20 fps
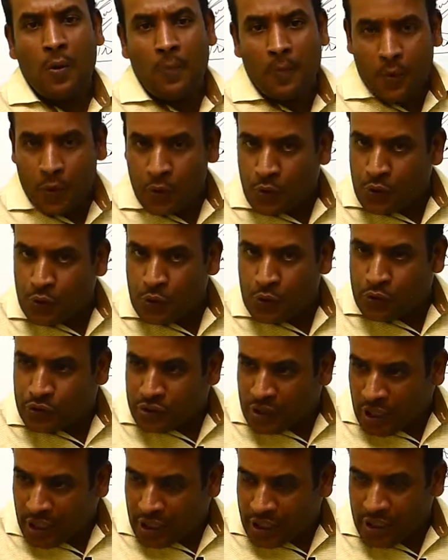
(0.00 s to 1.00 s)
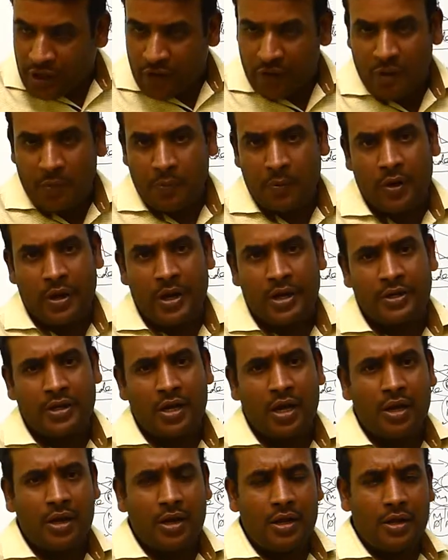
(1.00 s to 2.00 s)
produce or in our product
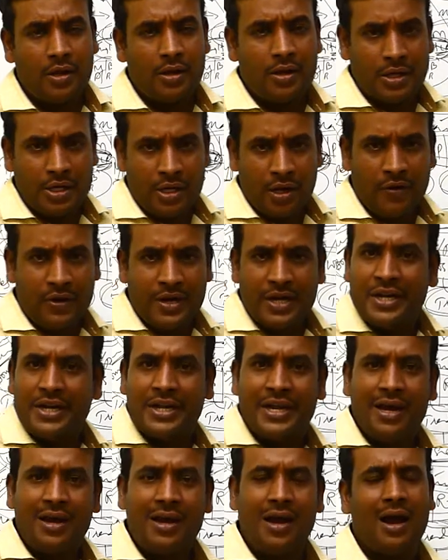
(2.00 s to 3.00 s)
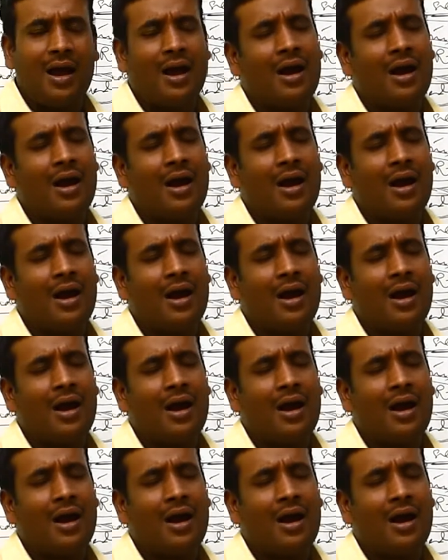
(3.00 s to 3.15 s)
or in our India,